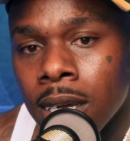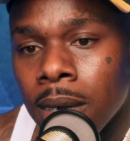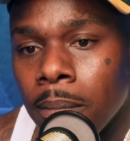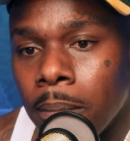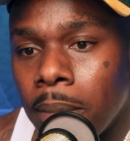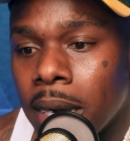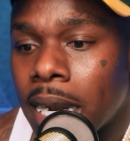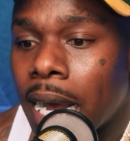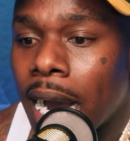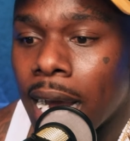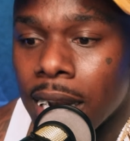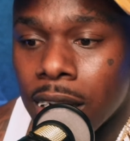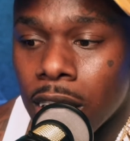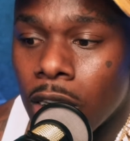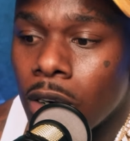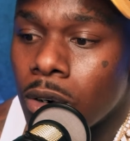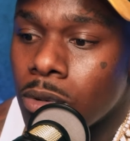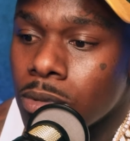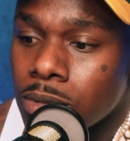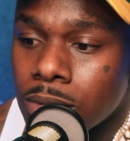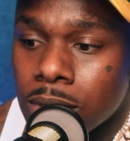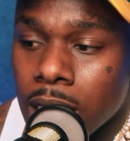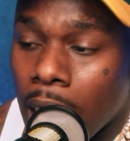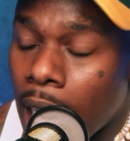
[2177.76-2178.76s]
But I
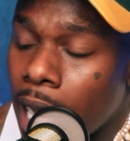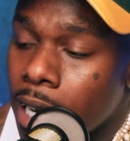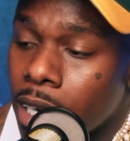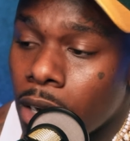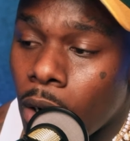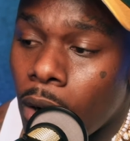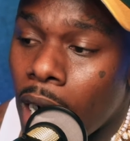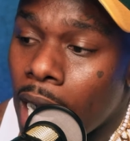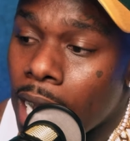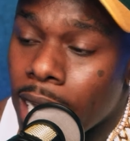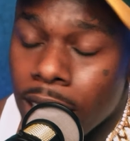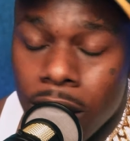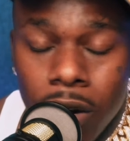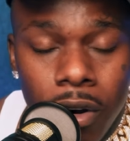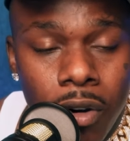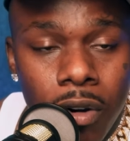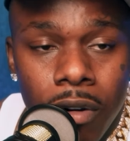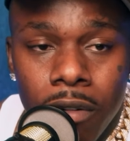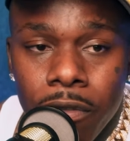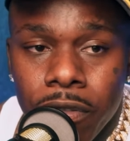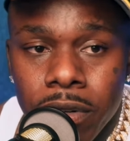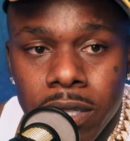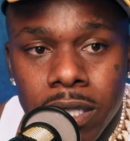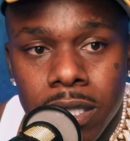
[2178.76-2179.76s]
know I ain't
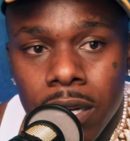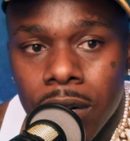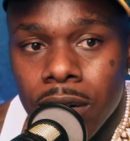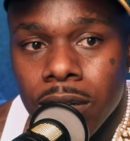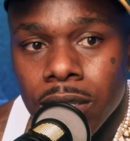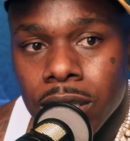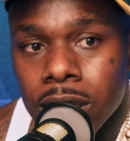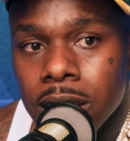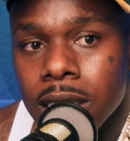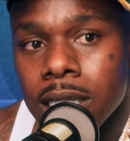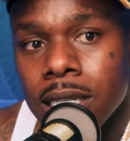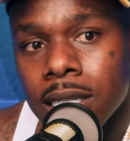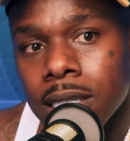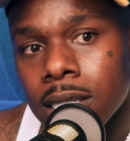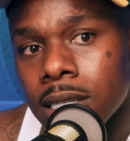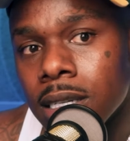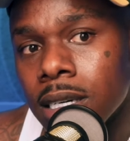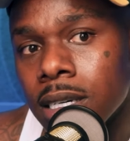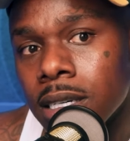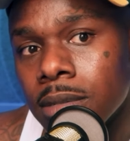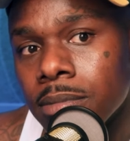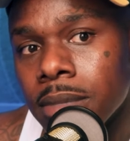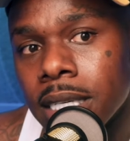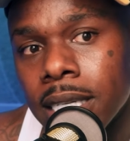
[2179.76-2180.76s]
going for certain shit. You
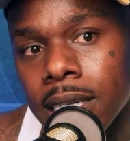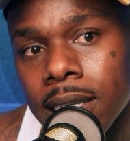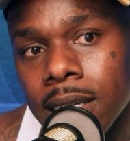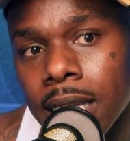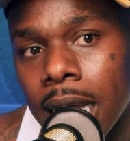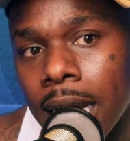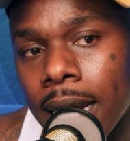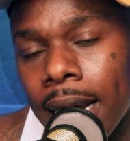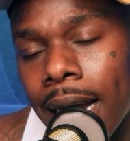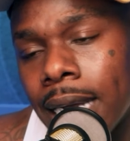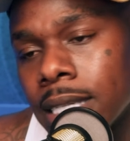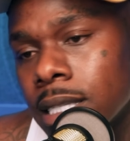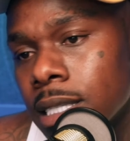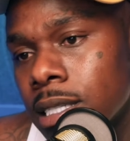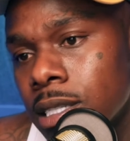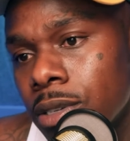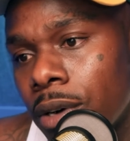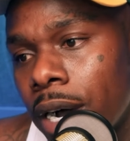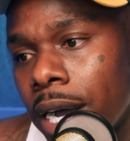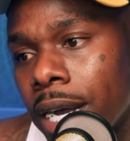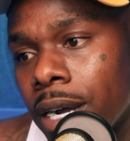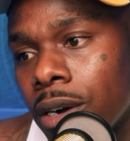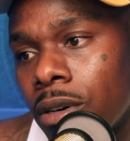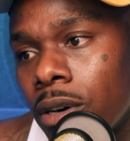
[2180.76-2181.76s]
know what I mean? Like I just
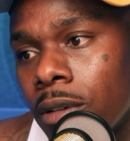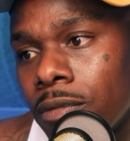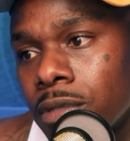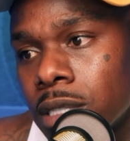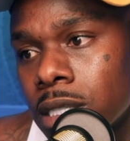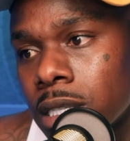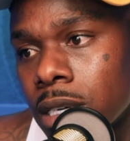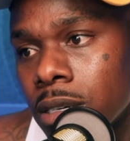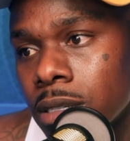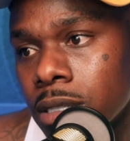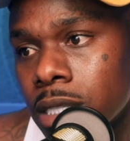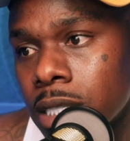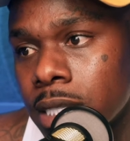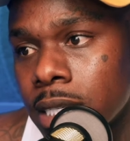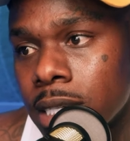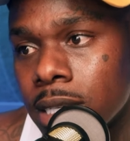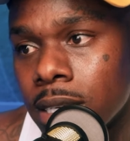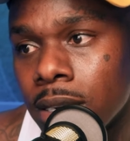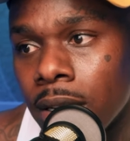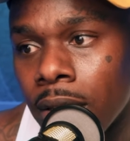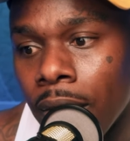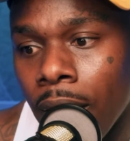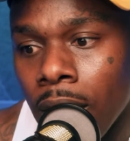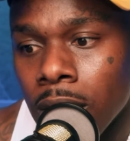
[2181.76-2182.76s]
know I ain't going for certain
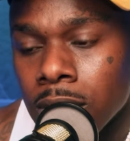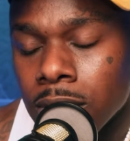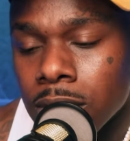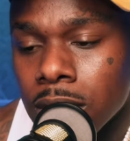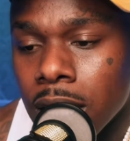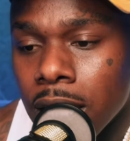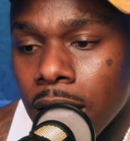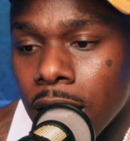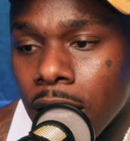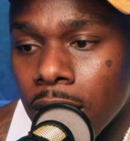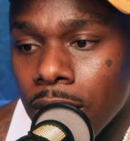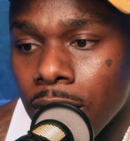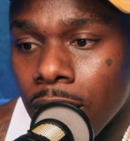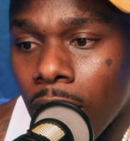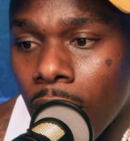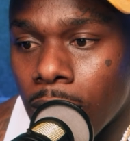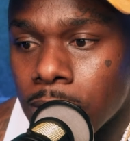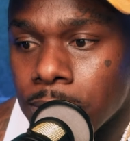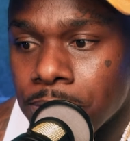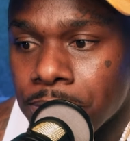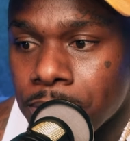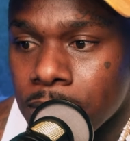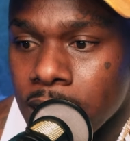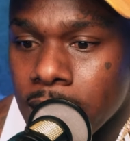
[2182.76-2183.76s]
shit. And
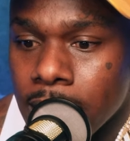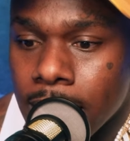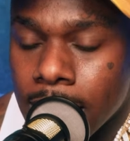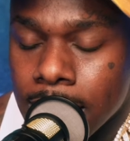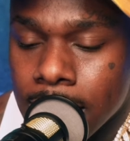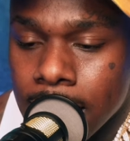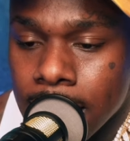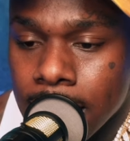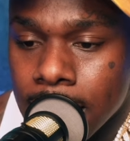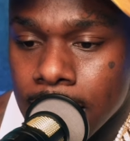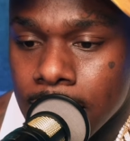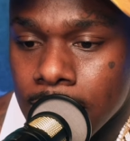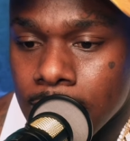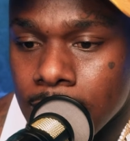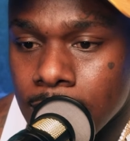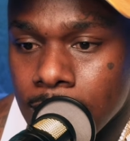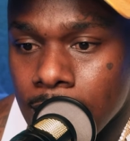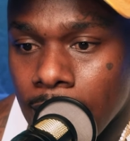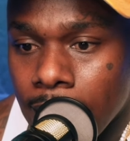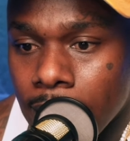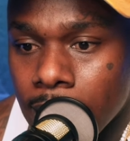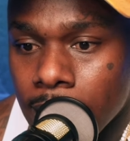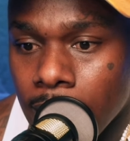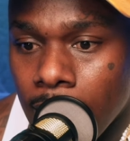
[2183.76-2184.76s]
at the end of the
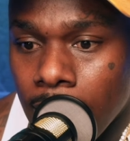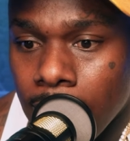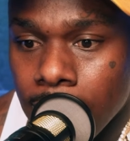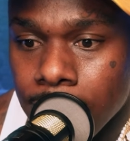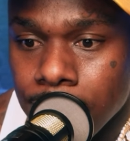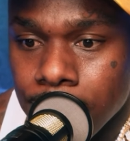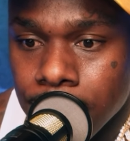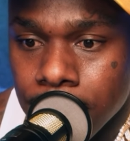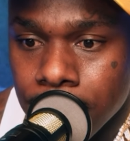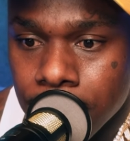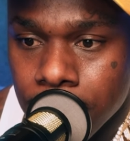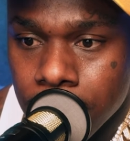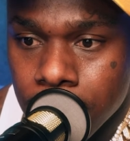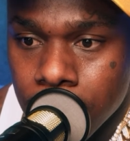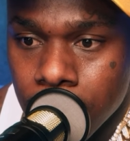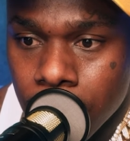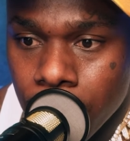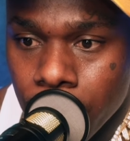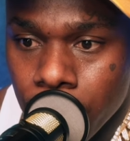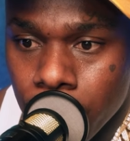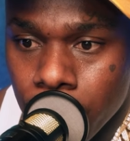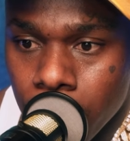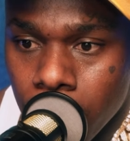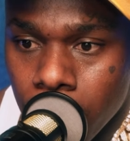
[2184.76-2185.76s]
day, like
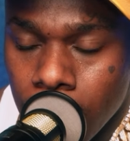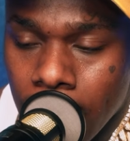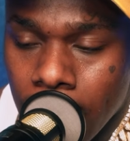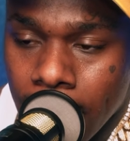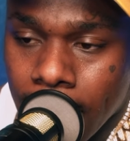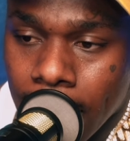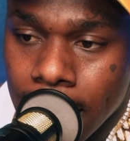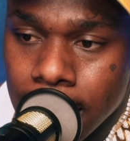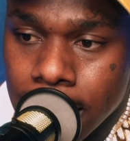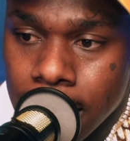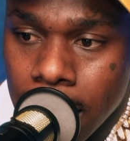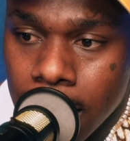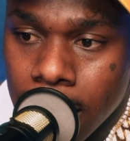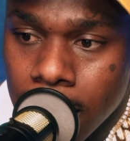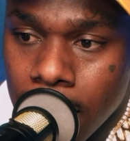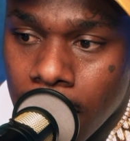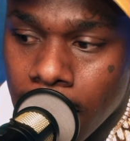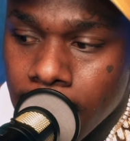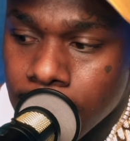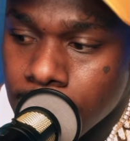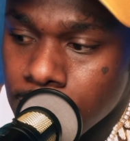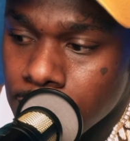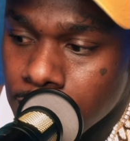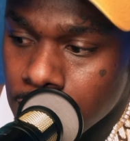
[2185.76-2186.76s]
you know, like I say,
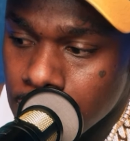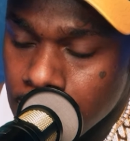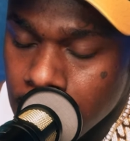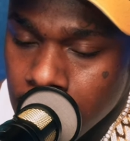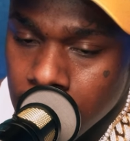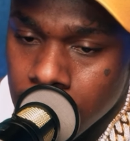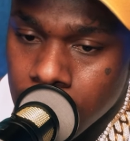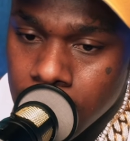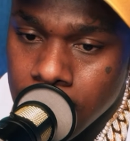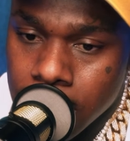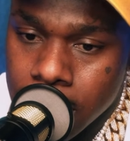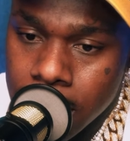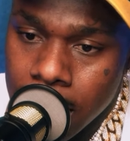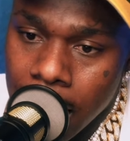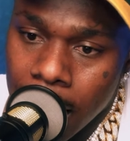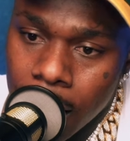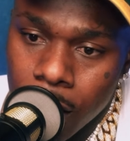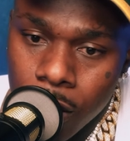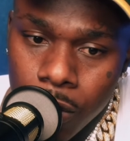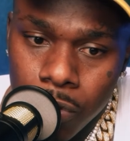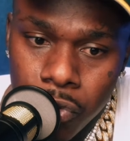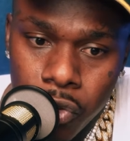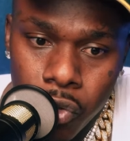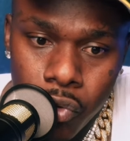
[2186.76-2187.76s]
like the shit I
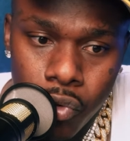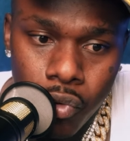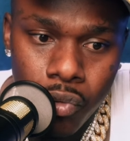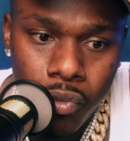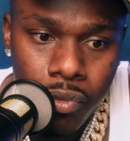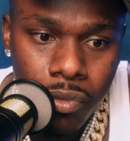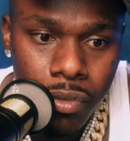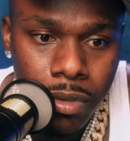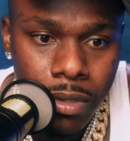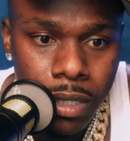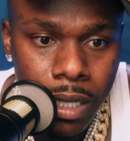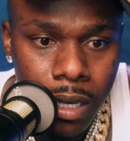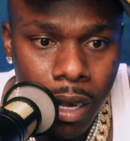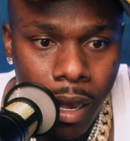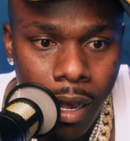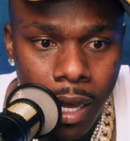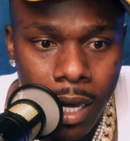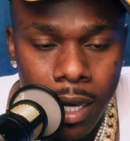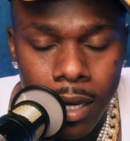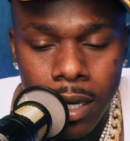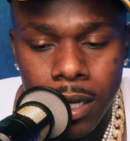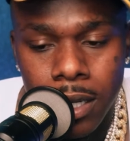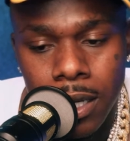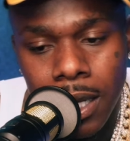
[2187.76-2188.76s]
go through,
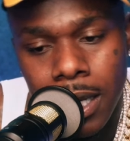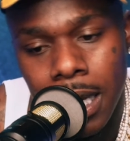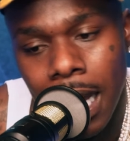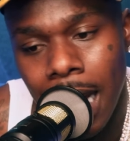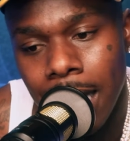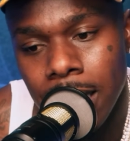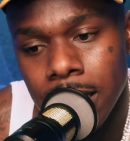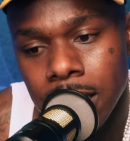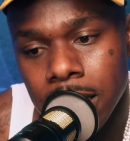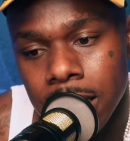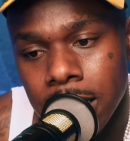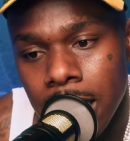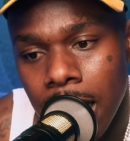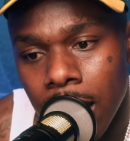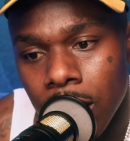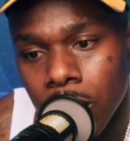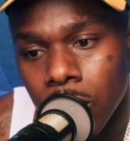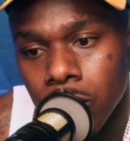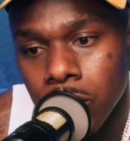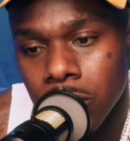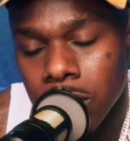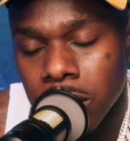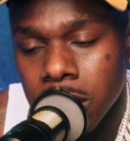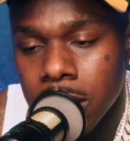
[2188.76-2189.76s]
a lot of the shit I
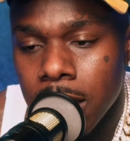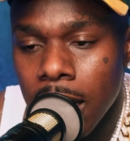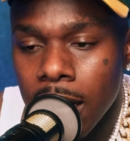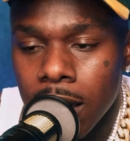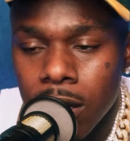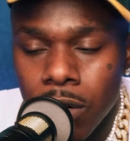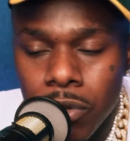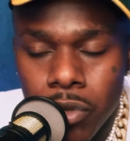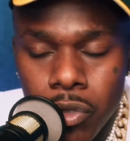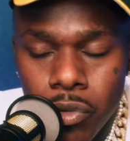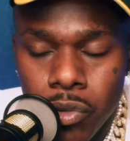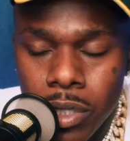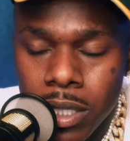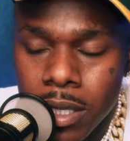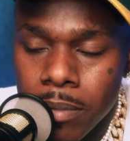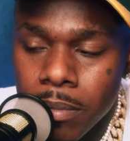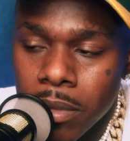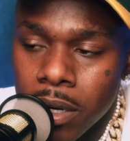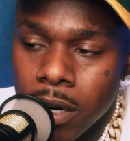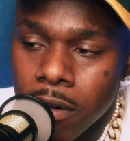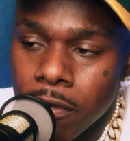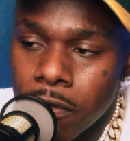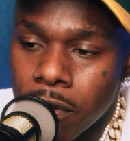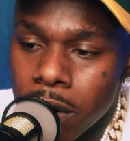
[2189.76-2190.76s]
go through that a
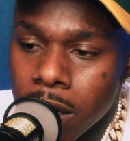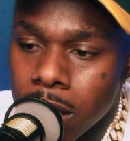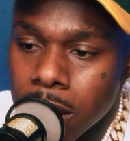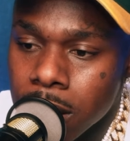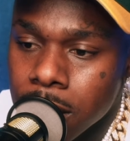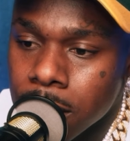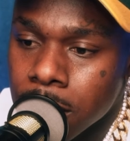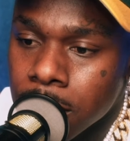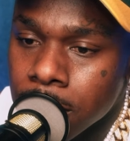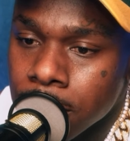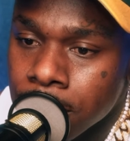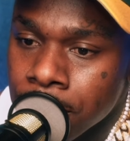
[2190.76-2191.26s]
motherfucker